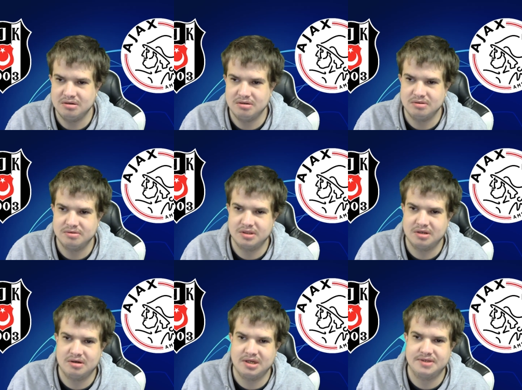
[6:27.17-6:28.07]
The
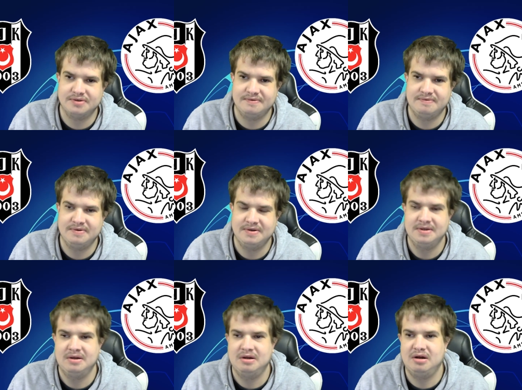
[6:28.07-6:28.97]
likes of
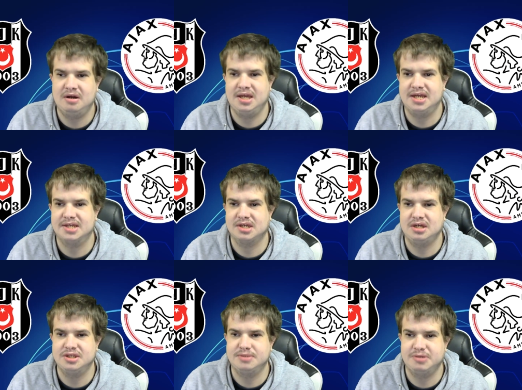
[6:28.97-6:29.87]
Ajax going
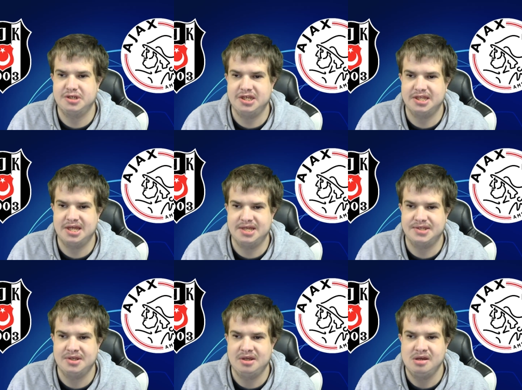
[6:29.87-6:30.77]
to Besiktas
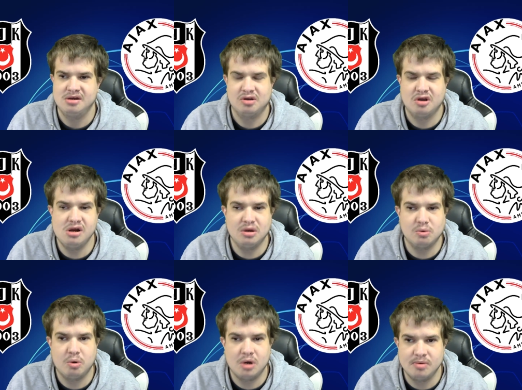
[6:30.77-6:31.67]
can't
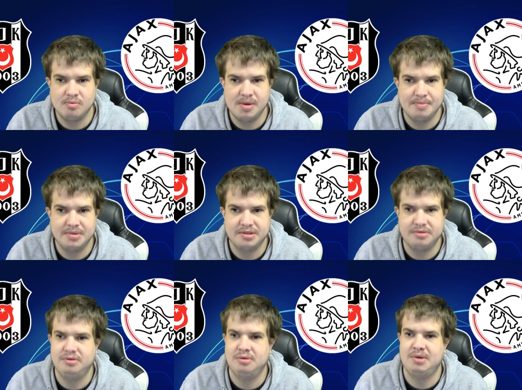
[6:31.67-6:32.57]
quite remember
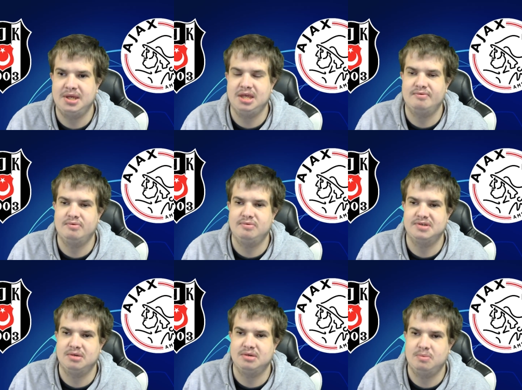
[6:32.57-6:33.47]
the way the other
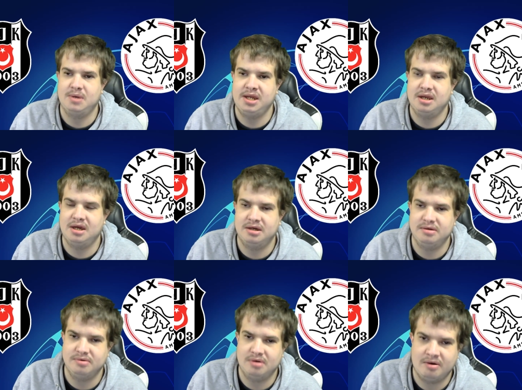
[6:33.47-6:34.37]
result went.
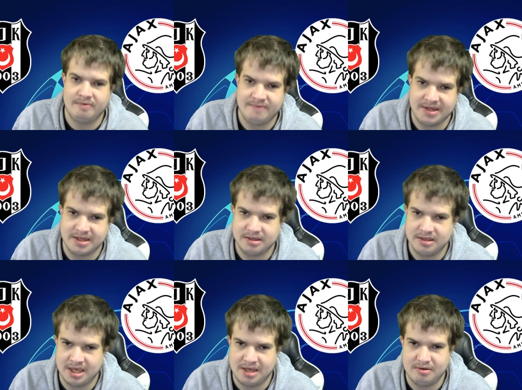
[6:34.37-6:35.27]
I think,
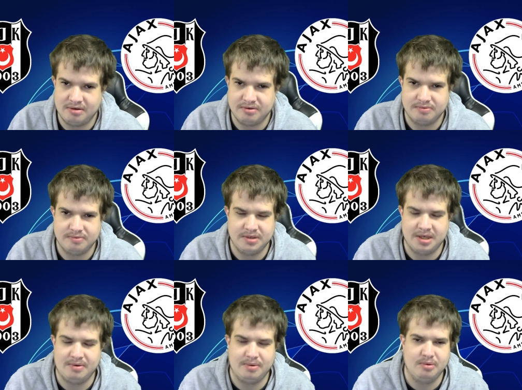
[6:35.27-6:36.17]
yeah,
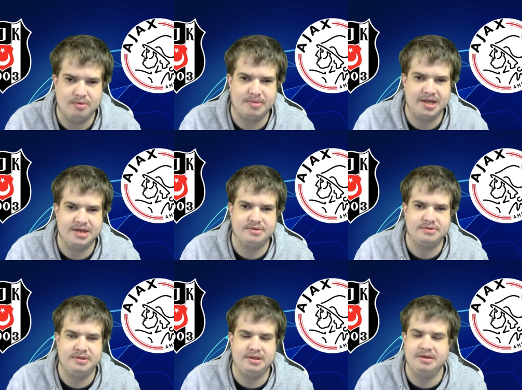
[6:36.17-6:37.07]
yeah, we were played,
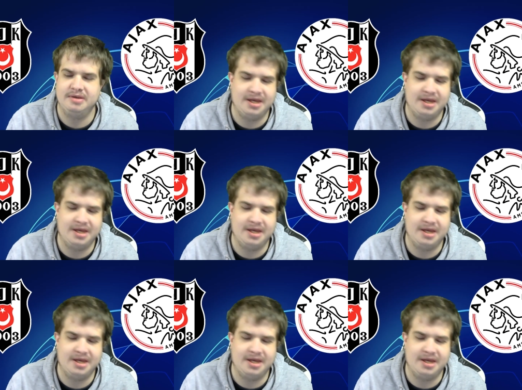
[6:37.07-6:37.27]
yeah.